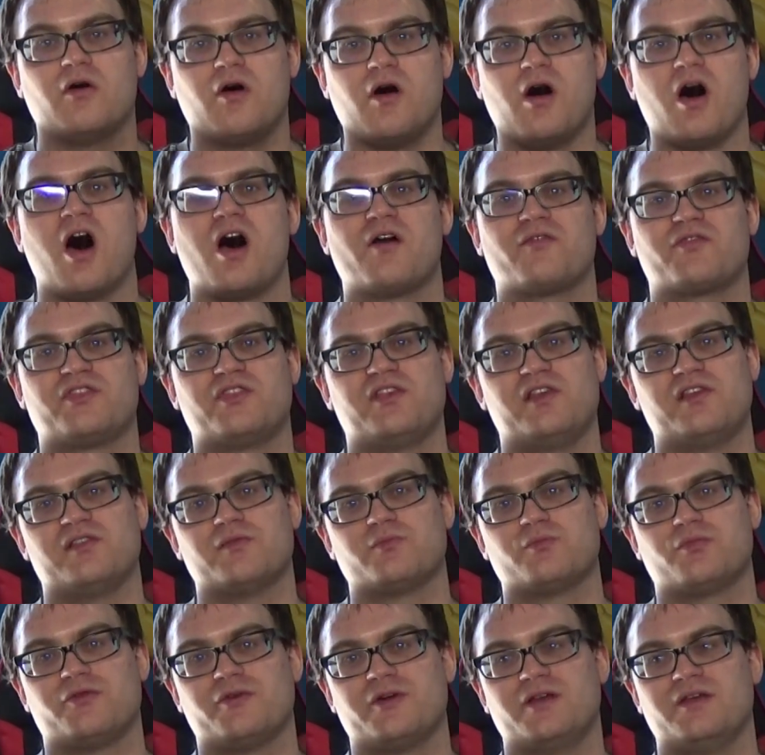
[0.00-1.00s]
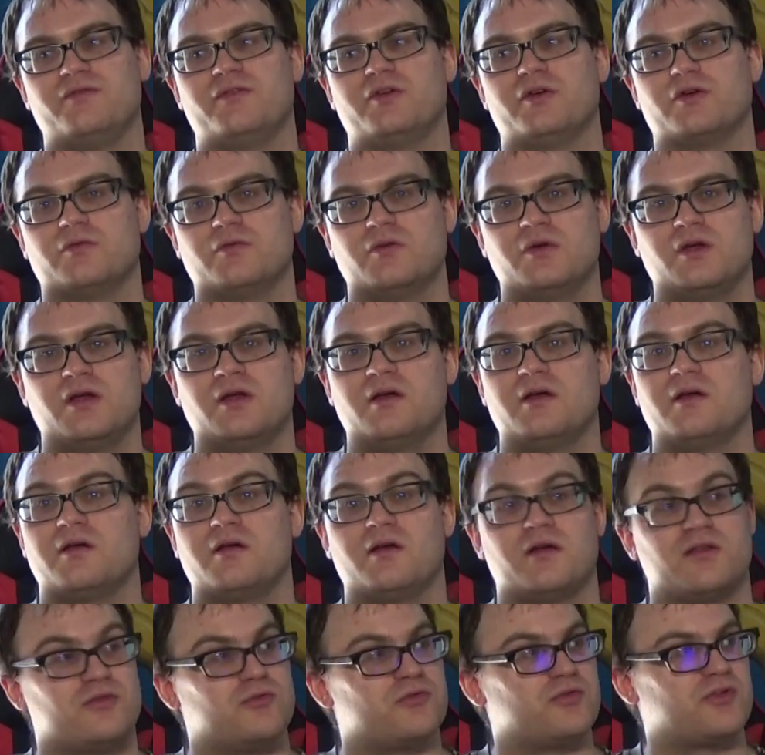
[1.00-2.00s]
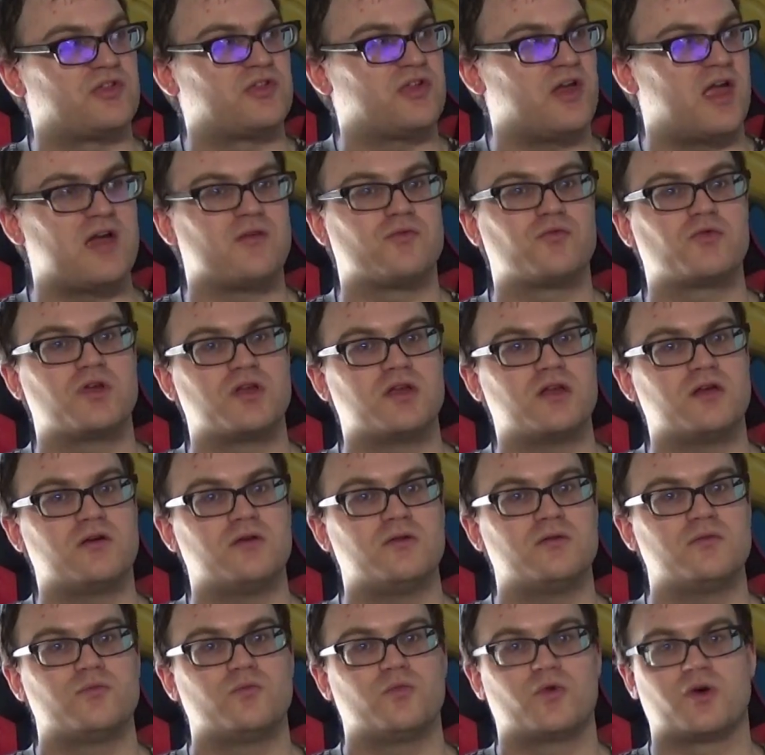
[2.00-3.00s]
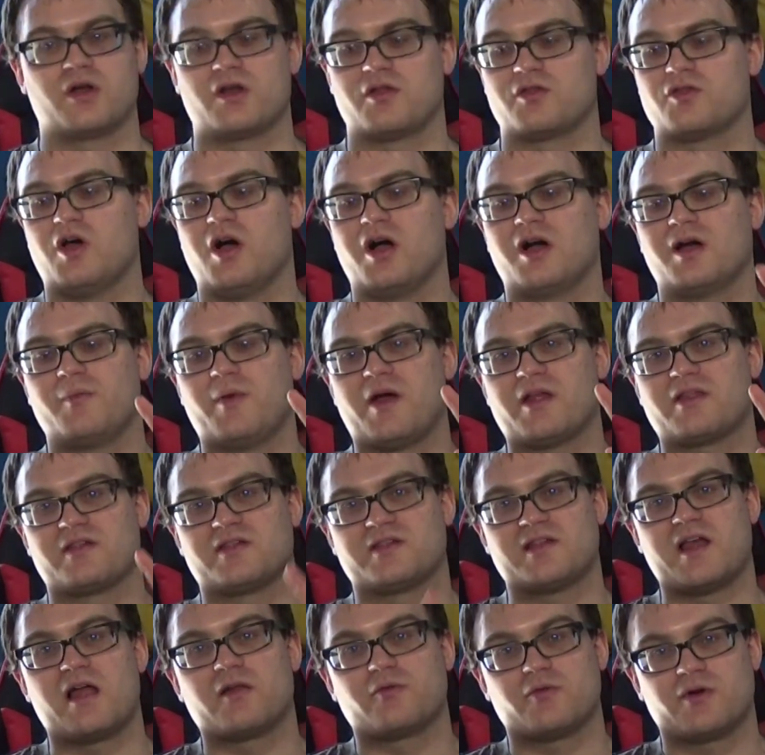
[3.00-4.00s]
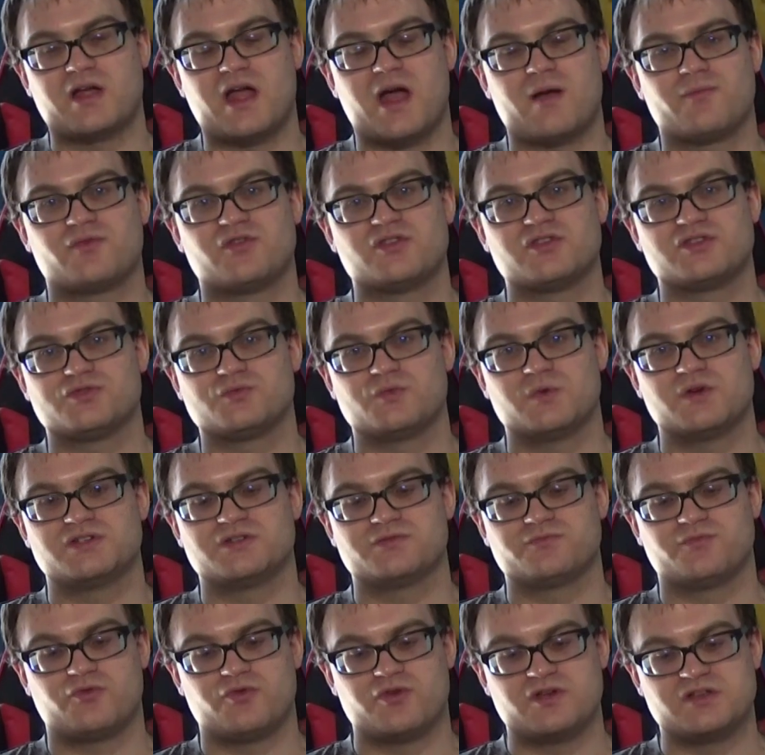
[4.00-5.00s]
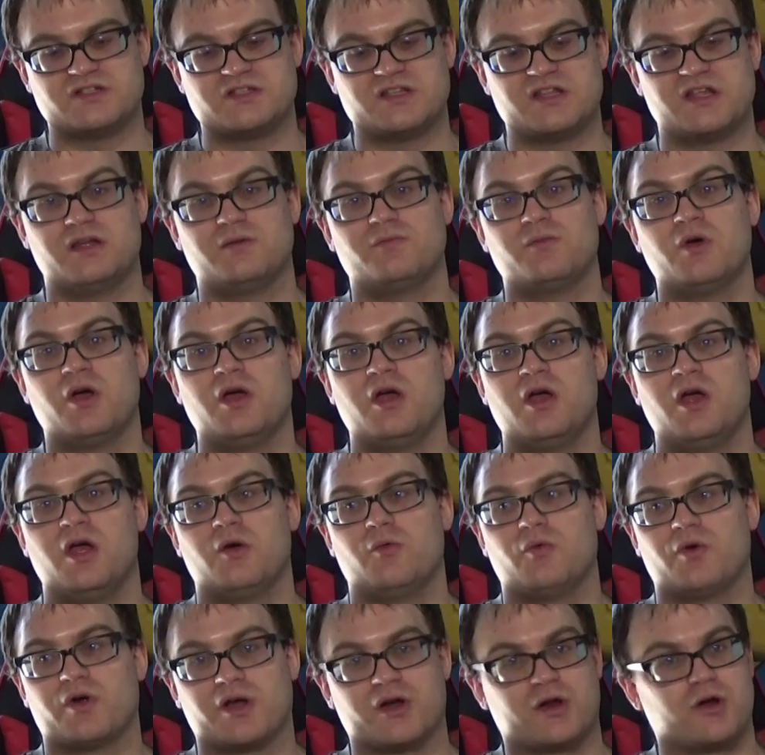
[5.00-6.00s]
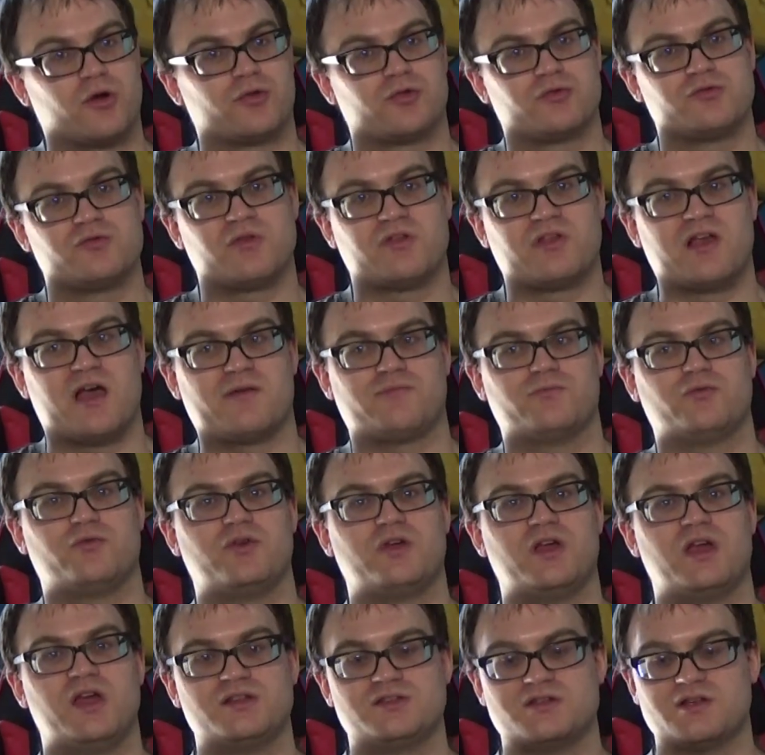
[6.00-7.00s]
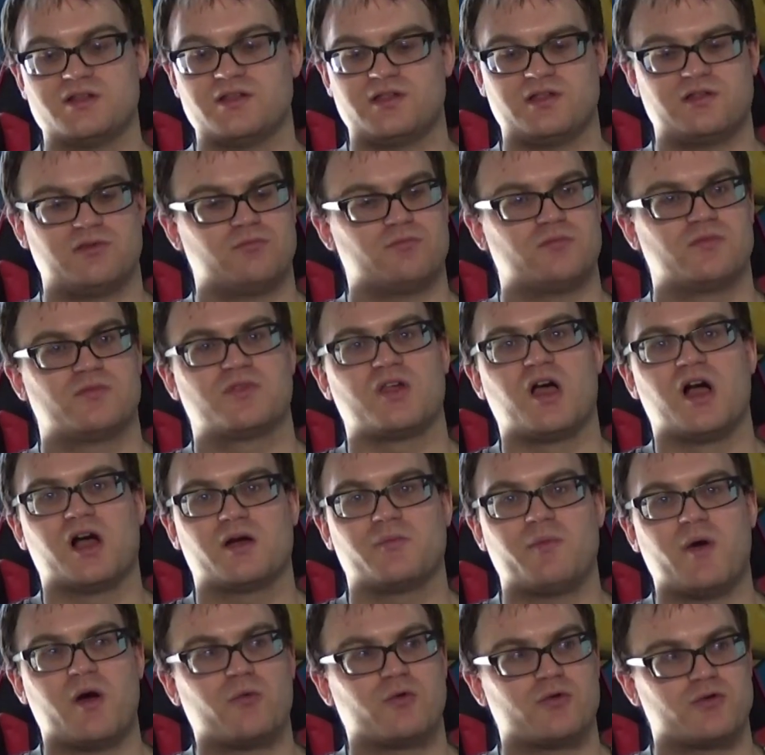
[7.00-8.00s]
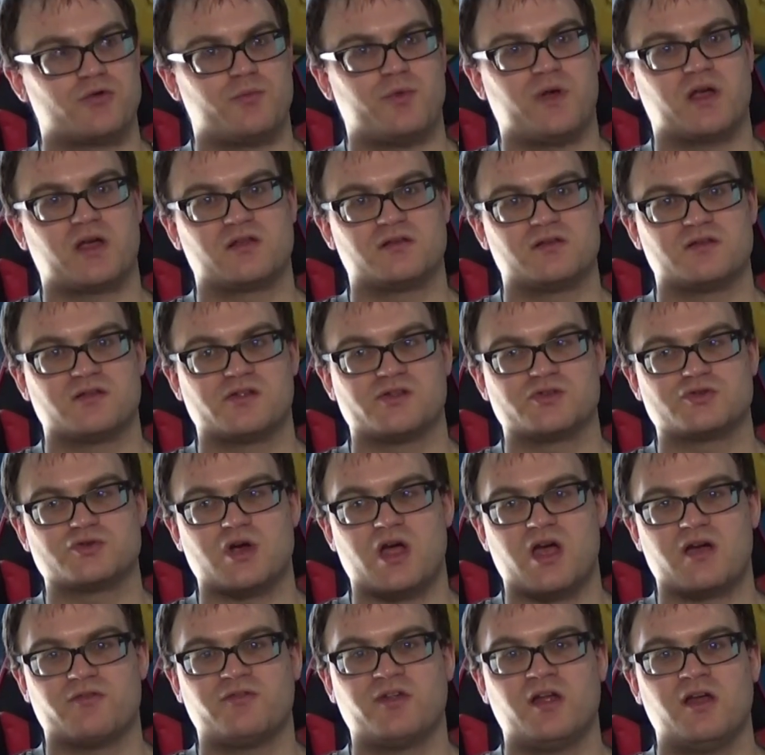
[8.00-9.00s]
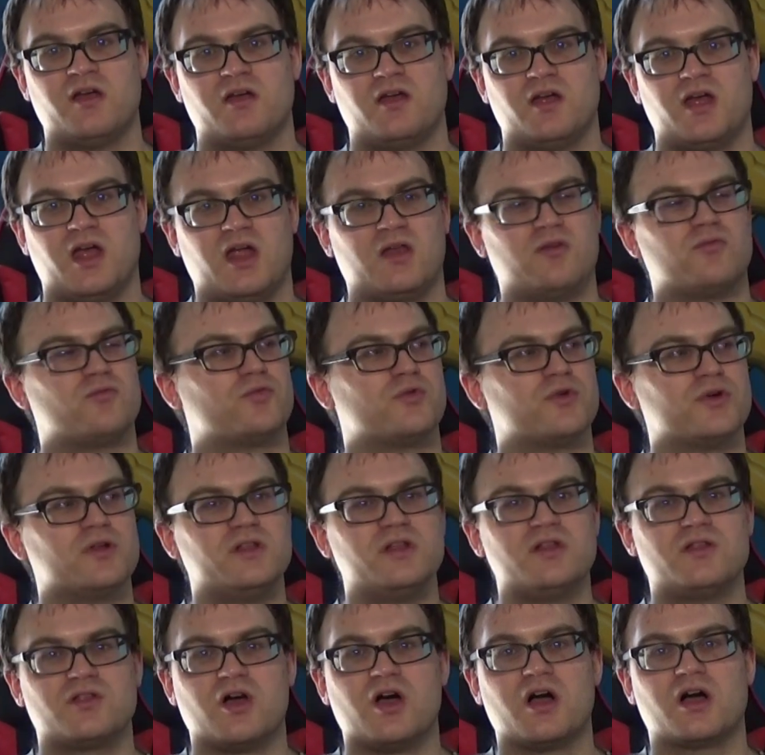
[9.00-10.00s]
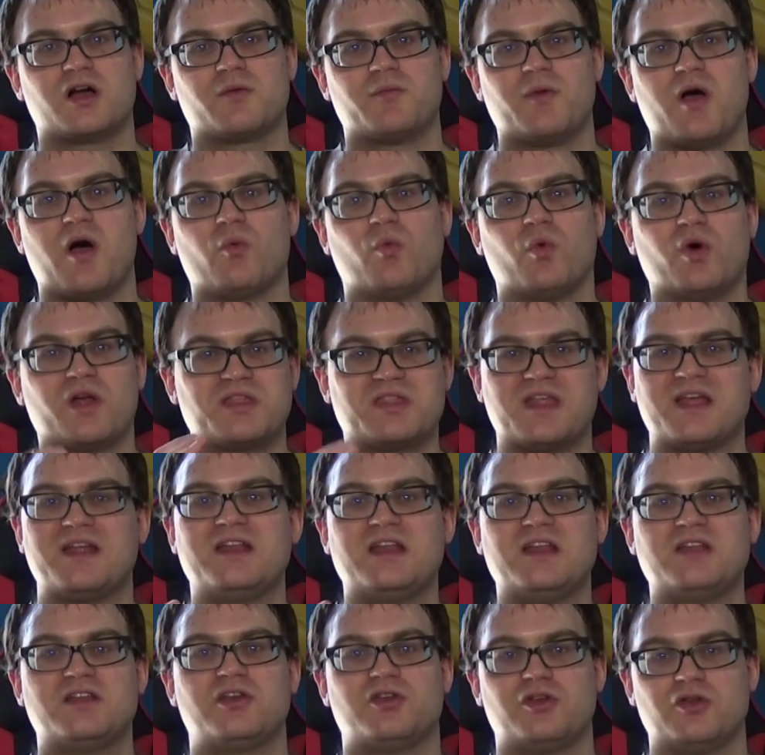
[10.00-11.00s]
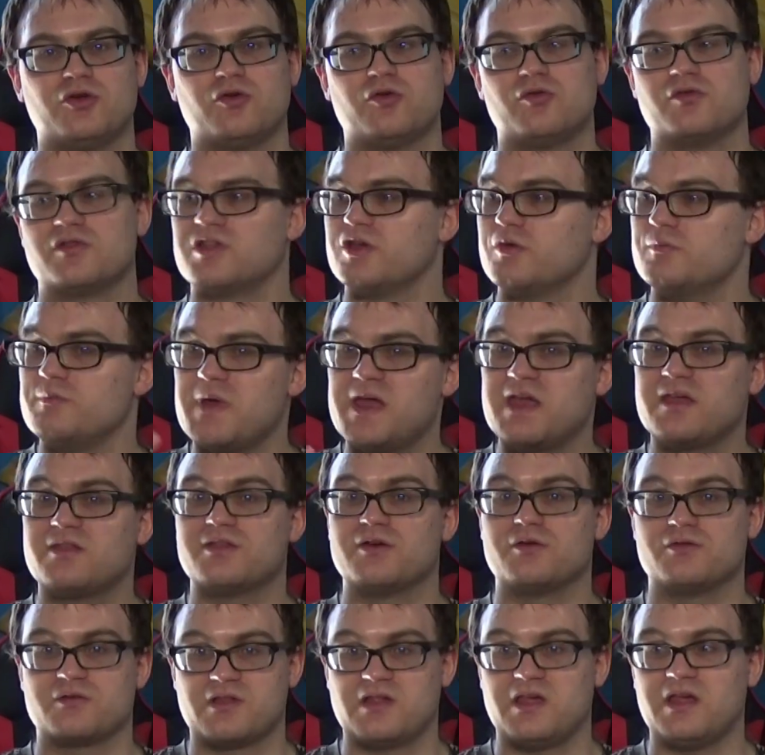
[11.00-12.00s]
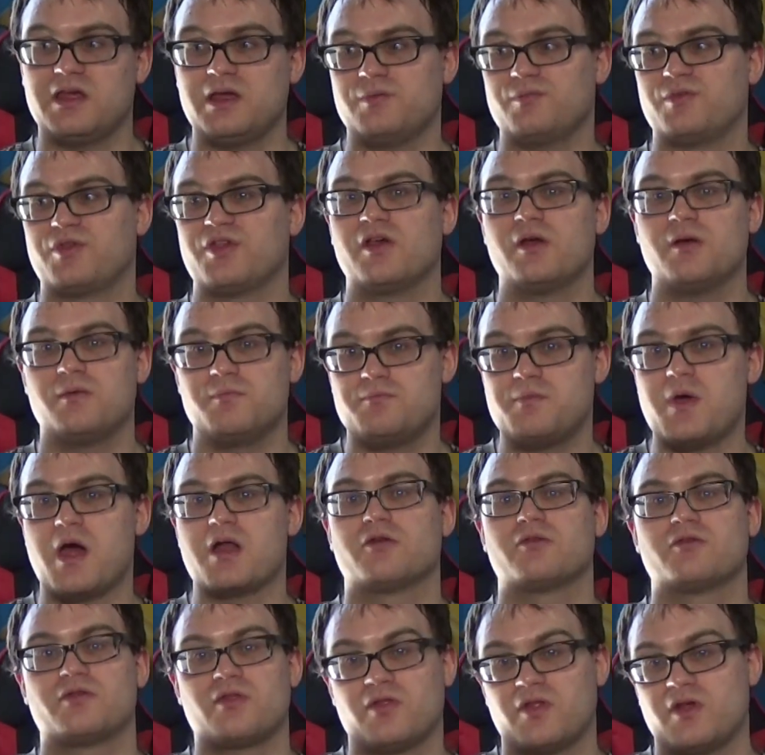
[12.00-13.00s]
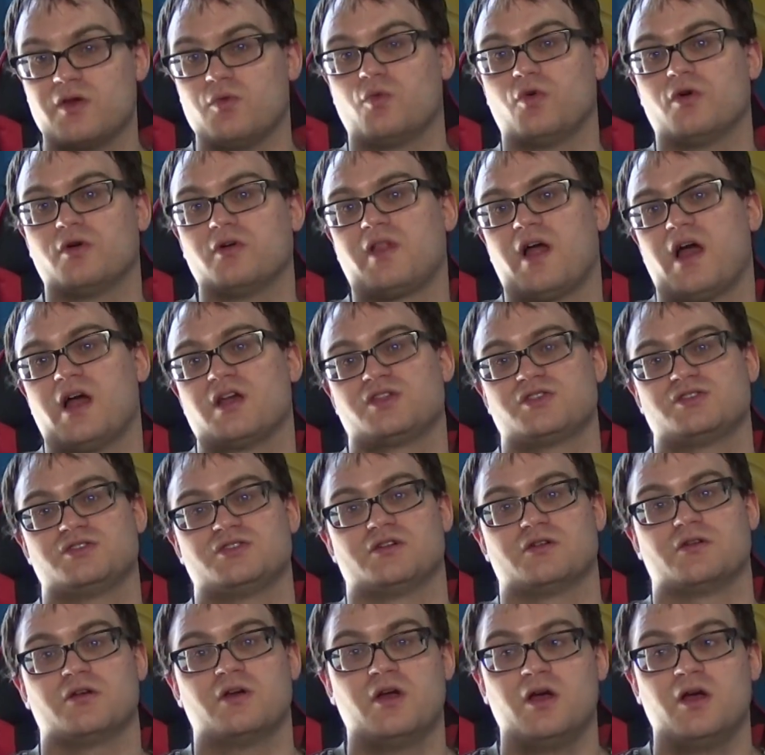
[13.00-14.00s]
Off-season preview. Do this every year. We're going to talk about the salary cap situation for each team. We're going to go through the top free agents, talk about where they're picking in the draft, and really talk about what they need to do to make their teams better than they were last year.